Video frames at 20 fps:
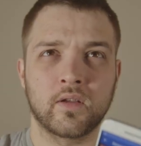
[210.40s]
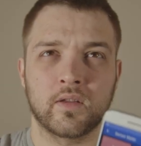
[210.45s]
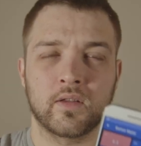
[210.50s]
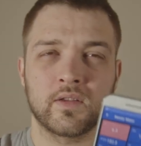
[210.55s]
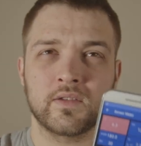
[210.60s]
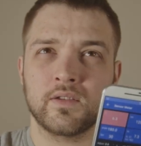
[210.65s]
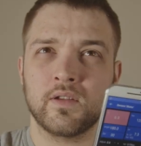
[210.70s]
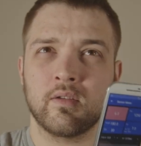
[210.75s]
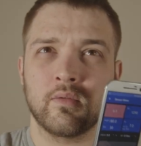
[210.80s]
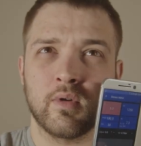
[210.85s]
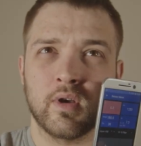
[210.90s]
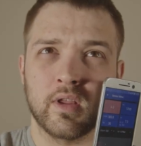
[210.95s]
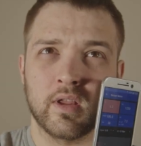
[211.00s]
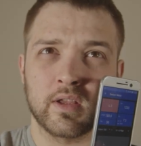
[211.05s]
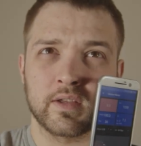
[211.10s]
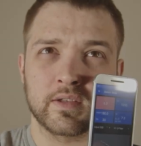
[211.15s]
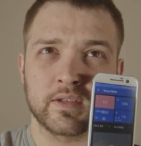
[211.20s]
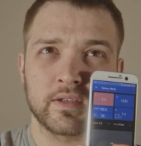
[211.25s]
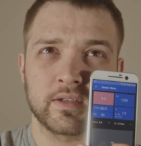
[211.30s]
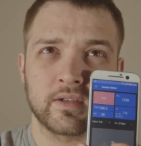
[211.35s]
There's no way
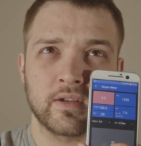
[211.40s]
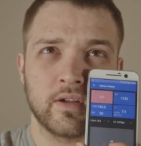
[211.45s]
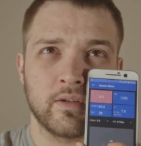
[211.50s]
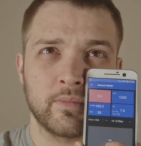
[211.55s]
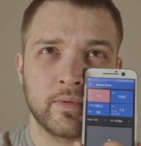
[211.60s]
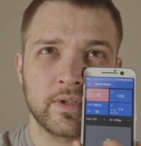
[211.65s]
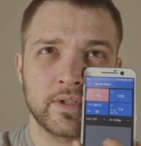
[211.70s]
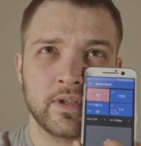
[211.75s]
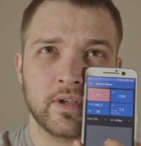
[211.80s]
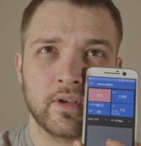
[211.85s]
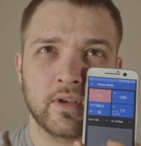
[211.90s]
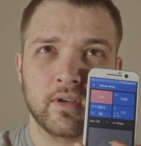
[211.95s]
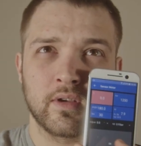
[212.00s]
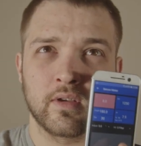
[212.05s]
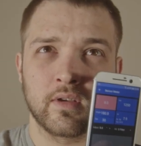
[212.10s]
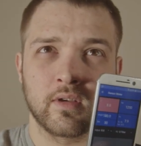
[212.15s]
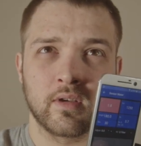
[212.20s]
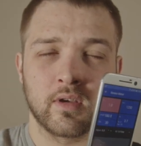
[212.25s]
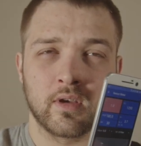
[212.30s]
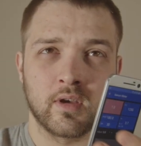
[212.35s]
that's a stop, is it?
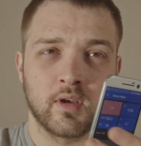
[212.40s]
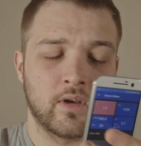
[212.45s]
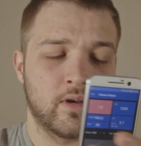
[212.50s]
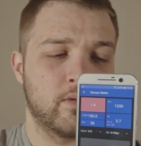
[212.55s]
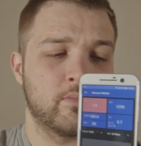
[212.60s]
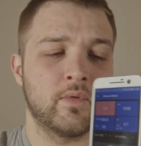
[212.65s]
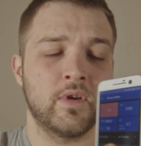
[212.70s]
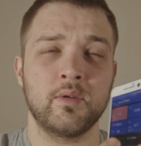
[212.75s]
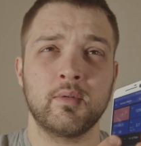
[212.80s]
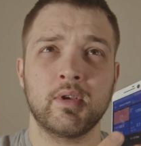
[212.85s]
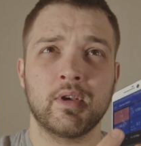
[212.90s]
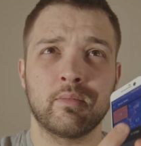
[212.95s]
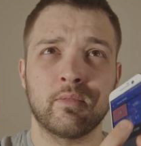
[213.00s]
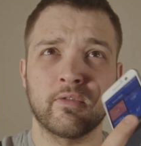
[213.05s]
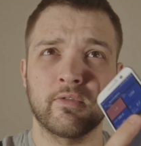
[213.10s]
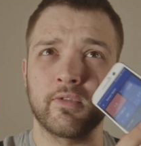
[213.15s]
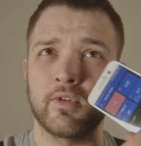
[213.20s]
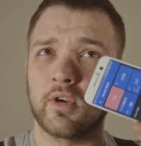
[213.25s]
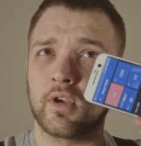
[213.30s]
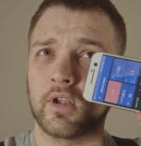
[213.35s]
Maybe I'm
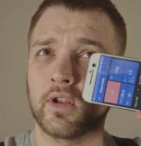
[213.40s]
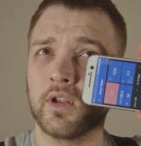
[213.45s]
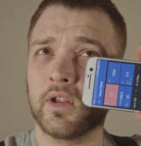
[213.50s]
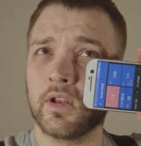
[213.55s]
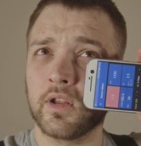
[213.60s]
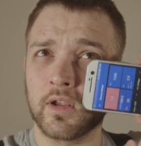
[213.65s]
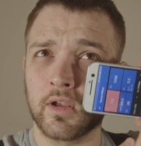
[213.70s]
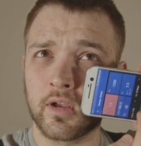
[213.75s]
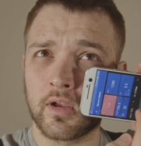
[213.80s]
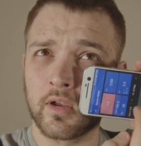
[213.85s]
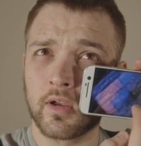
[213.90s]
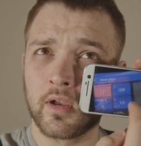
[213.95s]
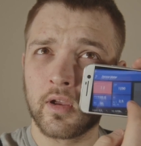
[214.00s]
an idiot.